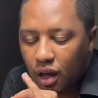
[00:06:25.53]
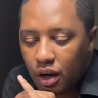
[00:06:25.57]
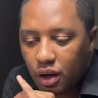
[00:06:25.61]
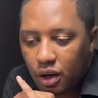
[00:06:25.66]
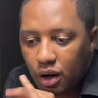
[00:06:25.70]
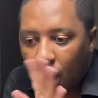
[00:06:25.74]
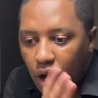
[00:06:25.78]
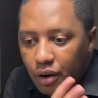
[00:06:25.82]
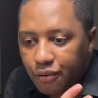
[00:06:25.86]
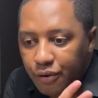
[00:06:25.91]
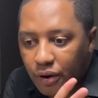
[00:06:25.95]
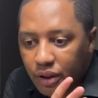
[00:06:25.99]

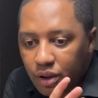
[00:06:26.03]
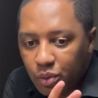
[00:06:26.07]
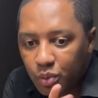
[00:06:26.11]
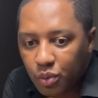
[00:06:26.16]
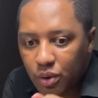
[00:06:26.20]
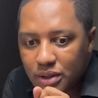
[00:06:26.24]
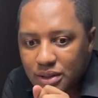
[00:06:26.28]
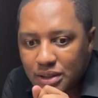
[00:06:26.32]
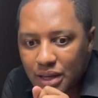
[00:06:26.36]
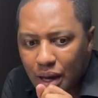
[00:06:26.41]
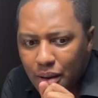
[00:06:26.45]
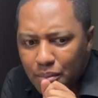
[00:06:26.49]
Codfather
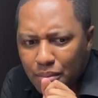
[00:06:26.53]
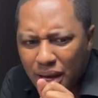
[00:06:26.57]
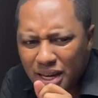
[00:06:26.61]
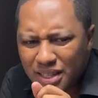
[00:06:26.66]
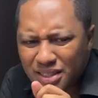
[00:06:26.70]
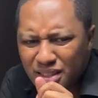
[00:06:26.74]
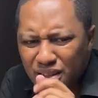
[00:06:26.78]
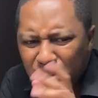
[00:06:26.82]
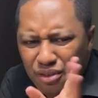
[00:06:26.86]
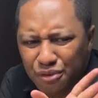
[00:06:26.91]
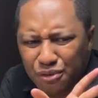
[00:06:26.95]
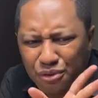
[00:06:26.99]
was
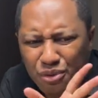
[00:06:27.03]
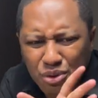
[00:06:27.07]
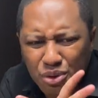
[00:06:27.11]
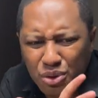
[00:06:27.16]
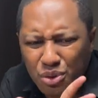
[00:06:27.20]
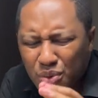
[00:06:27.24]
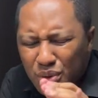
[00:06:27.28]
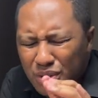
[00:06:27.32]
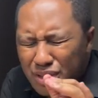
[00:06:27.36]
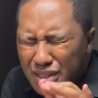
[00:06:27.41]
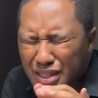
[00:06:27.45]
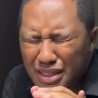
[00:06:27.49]
amazing. The
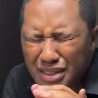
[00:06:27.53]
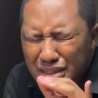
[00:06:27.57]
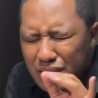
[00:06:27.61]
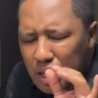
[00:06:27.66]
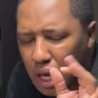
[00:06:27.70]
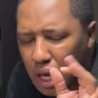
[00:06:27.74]
food was